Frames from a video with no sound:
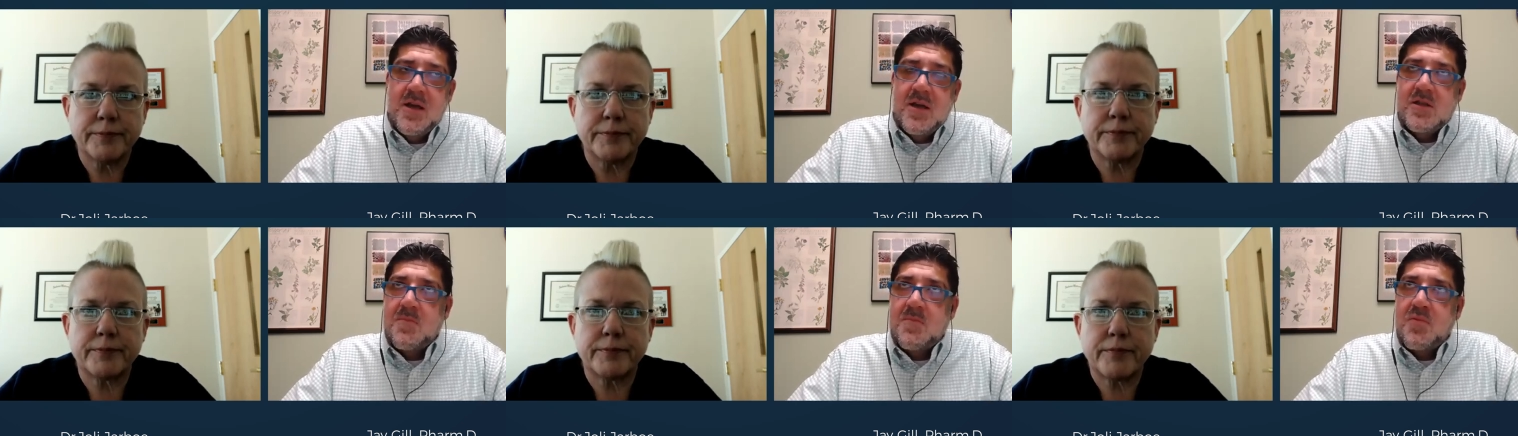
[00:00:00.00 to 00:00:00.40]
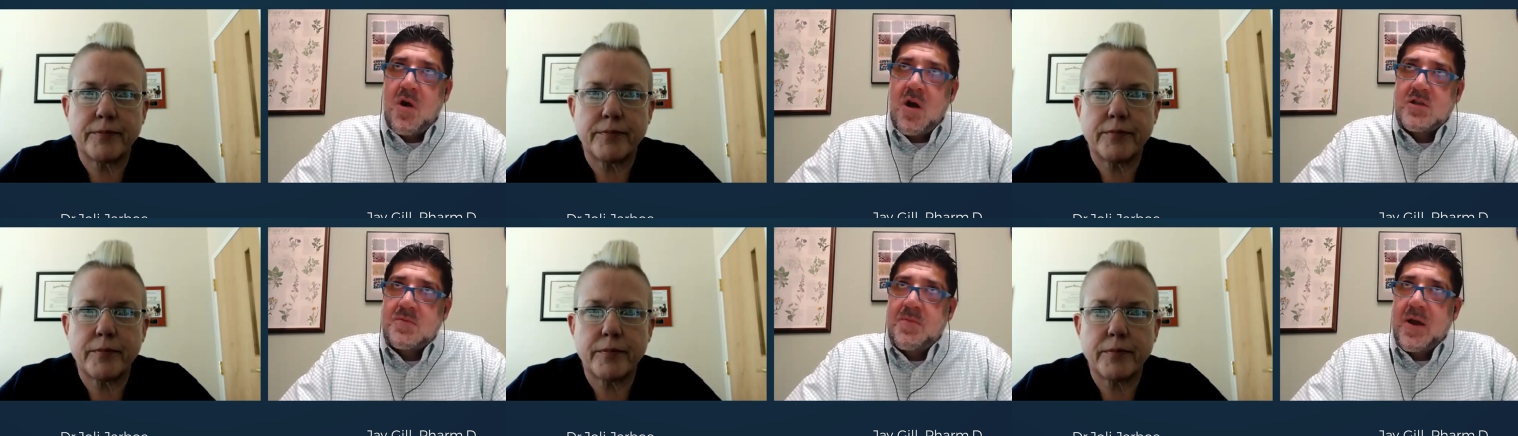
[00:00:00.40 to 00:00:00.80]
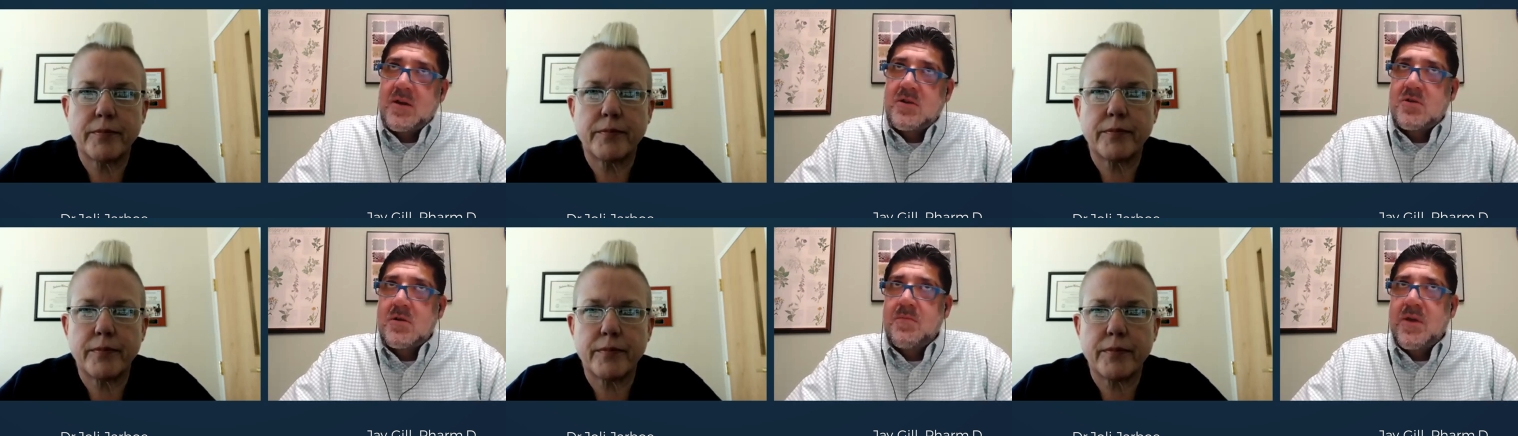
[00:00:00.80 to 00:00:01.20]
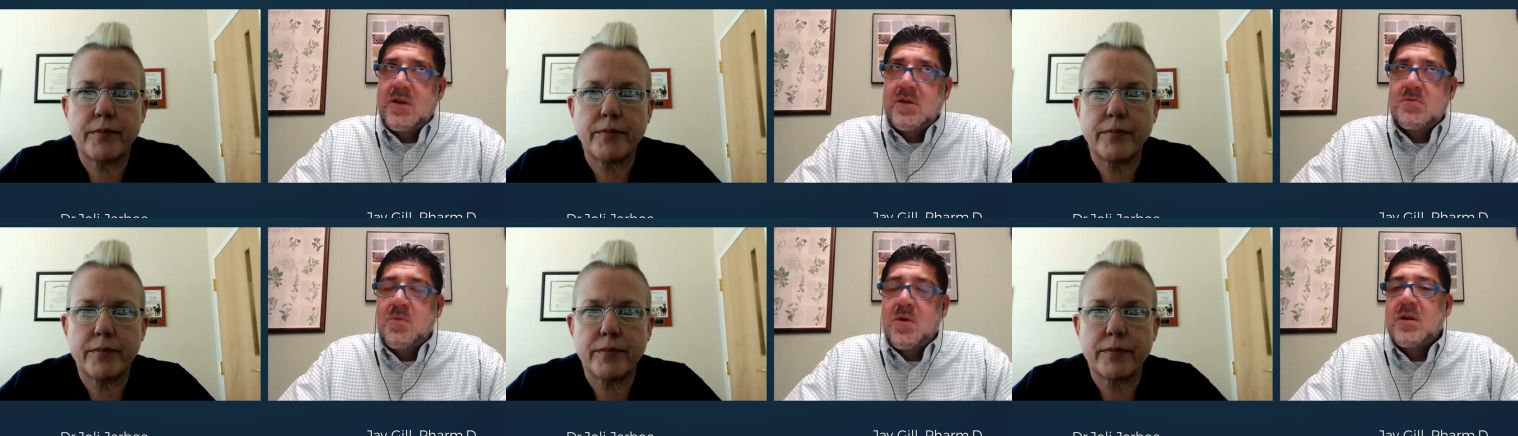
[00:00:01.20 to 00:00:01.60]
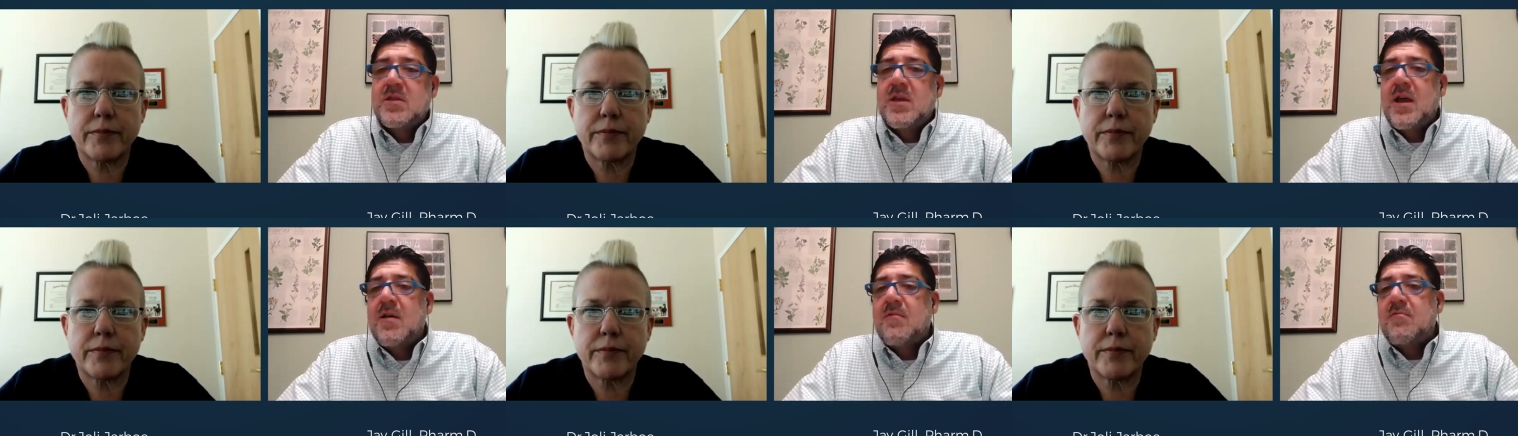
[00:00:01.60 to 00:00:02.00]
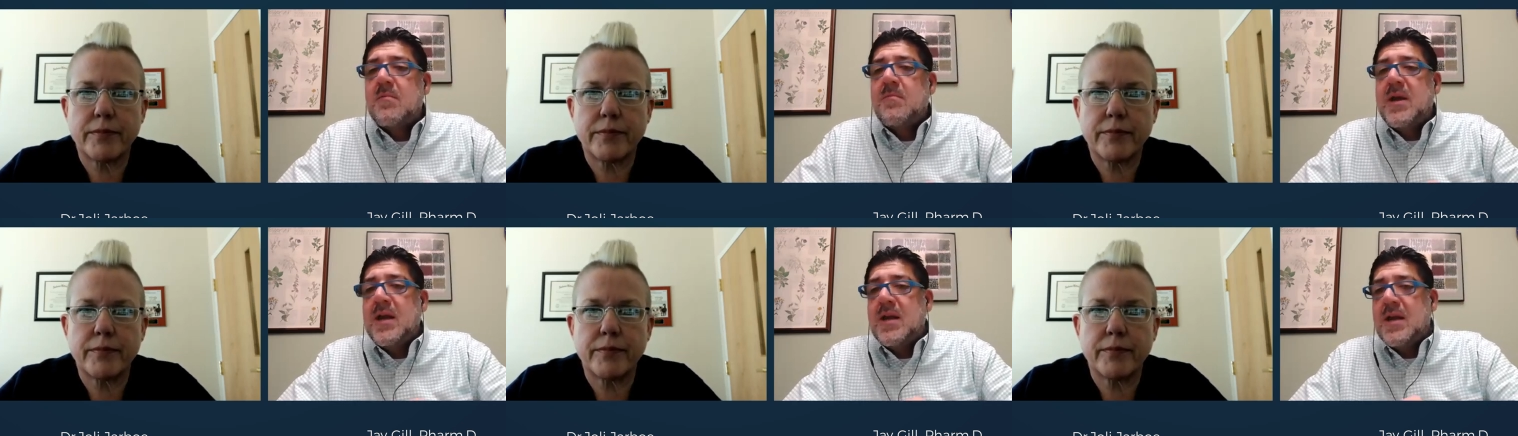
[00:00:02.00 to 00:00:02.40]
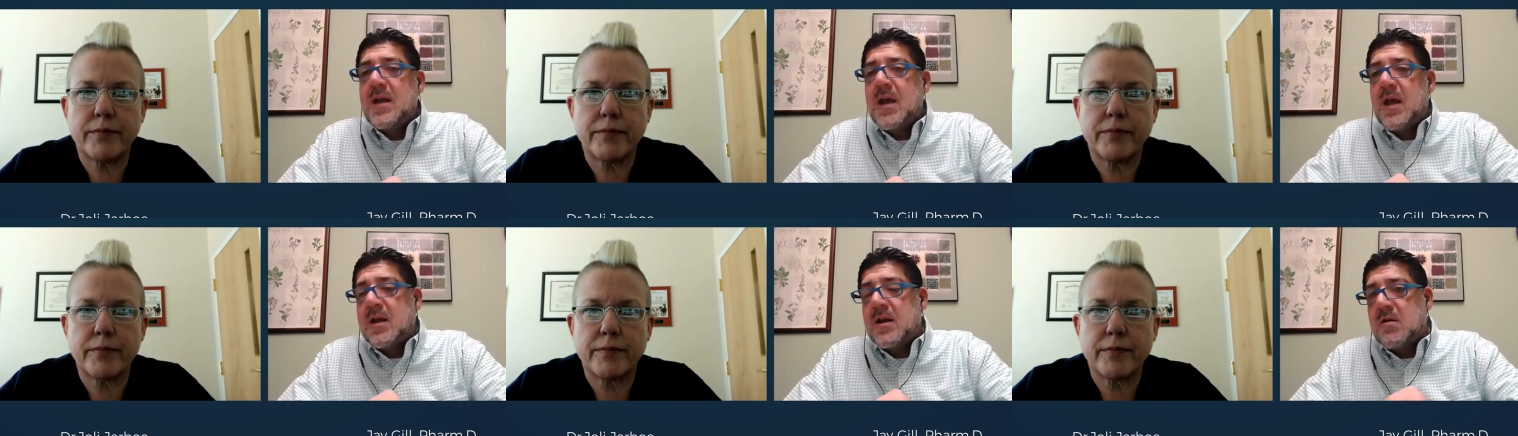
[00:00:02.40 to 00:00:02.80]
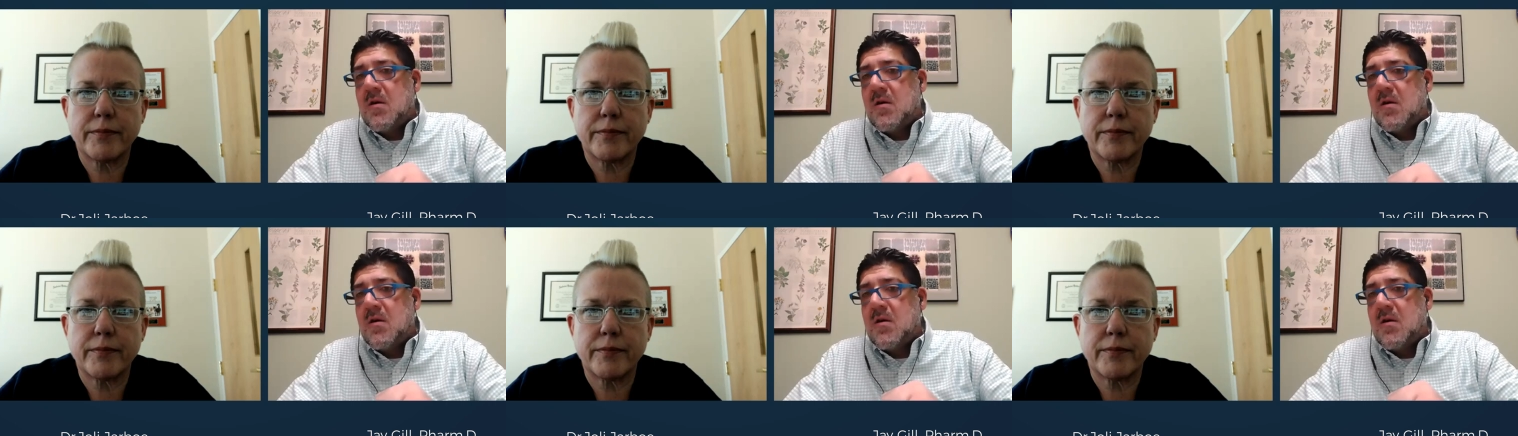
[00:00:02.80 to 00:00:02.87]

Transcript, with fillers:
Speaker 1: The broad spectrum is where they have remediated